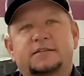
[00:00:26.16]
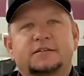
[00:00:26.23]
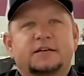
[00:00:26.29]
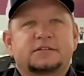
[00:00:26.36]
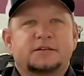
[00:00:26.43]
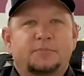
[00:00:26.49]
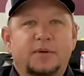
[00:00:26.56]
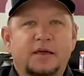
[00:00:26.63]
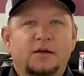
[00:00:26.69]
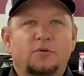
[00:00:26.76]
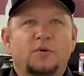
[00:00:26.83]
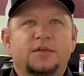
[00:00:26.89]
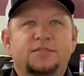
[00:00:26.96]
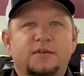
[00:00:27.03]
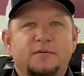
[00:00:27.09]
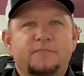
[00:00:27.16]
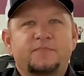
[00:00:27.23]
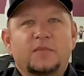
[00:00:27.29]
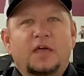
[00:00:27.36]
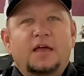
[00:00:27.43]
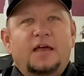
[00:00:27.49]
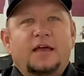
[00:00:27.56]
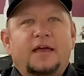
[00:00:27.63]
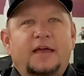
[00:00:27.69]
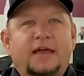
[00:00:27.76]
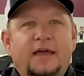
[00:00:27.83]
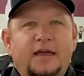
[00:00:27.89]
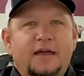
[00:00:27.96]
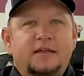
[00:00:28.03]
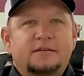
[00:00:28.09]
to Topeka with them,
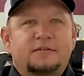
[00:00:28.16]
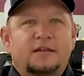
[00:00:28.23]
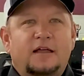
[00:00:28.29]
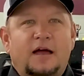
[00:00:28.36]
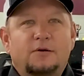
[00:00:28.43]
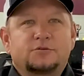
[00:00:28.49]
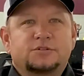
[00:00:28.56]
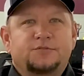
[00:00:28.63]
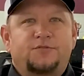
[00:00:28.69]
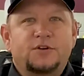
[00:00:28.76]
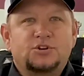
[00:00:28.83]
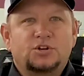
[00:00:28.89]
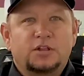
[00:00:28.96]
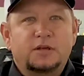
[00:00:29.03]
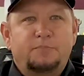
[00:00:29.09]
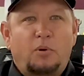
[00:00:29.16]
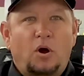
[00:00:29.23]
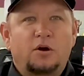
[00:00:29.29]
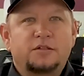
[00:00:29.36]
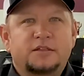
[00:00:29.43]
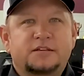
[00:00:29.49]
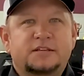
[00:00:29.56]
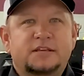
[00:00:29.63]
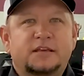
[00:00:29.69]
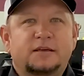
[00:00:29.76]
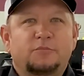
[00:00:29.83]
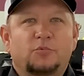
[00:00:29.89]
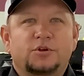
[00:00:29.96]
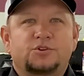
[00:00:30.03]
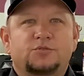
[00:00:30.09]
and I was officially part of the
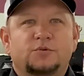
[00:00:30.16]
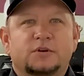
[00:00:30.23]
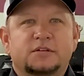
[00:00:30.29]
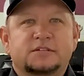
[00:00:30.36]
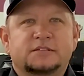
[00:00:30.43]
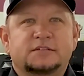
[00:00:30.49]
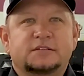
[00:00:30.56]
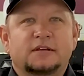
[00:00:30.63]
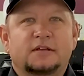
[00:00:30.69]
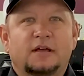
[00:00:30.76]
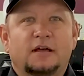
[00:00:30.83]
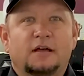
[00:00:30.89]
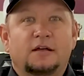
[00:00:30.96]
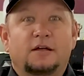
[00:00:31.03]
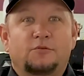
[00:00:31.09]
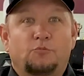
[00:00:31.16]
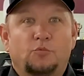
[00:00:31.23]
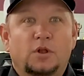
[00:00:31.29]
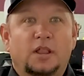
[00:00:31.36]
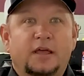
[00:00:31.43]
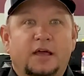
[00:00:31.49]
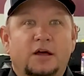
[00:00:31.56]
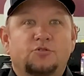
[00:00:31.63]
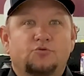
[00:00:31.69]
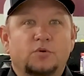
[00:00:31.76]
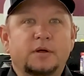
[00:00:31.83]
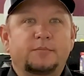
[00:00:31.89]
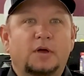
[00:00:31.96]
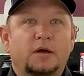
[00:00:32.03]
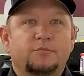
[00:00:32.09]
team, which was really a
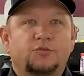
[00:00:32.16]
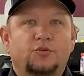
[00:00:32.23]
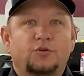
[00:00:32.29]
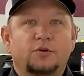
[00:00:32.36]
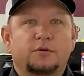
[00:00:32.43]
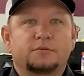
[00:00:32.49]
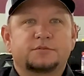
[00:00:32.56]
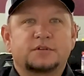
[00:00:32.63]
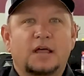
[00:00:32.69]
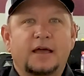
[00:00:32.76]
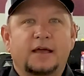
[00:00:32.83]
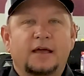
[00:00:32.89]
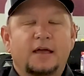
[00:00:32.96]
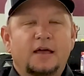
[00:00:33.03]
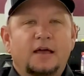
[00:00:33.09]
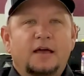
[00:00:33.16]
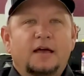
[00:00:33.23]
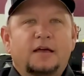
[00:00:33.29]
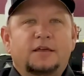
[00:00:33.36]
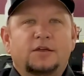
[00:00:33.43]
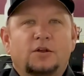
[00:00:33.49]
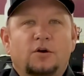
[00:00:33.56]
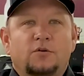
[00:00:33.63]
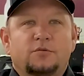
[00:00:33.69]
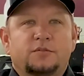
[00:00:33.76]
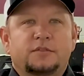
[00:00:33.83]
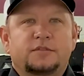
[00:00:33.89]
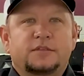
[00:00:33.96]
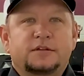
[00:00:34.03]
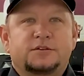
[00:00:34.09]
dream come true. It was like, you know,
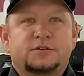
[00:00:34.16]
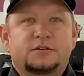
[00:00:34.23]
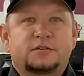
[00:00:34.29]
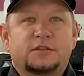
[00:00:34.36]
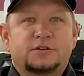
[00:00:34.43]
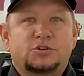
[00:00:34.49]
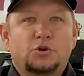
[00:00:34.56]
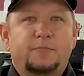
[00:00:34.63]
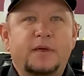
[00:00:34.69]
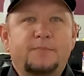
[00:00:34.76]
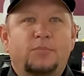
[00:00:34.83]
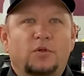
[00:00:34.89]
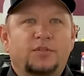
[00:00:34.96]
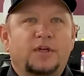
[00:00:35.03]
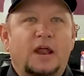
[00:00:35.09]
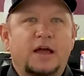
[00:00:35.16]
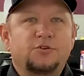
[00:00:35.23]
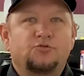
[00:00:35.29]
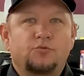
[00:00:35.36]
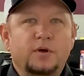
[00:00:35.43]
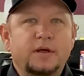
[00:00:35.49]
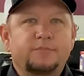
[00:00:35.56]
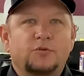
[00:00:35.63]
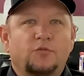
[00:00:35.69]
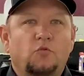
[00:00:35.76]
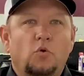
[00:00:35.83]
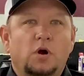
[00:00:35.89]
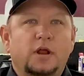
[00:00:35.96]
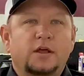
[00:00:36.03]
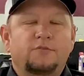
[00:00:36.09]
the two people that I dreamed of
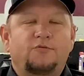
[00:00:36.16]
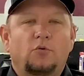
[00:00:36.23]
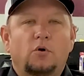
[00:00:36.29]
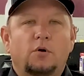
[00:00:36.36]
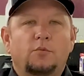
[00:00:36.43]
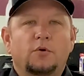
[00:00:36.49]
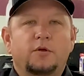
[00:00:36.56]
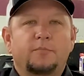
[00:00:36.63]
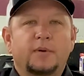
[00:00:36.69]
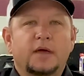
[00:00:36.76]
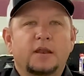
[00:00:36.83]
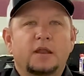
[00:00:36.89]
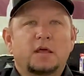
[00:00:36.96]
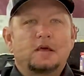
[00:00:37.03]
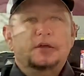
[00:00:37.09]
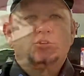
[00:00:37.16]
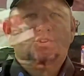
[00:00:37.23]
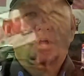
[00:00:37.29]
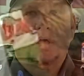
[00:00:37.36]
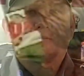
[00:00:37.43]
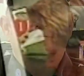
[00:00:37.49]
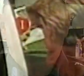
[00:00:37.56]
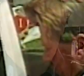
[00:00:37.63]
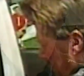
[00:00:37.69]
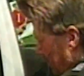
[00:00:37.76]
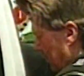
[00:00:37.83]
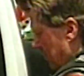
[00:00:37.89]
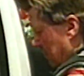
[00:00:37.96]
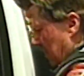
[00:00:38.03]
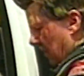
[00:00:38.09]
working for would have been John
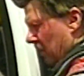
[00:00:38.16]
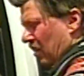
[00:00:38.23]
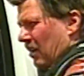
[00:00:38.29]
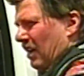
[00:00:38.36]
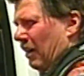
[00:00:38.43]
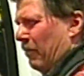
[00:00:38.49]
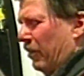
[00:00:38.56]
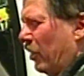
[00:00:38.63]
Force and Kenny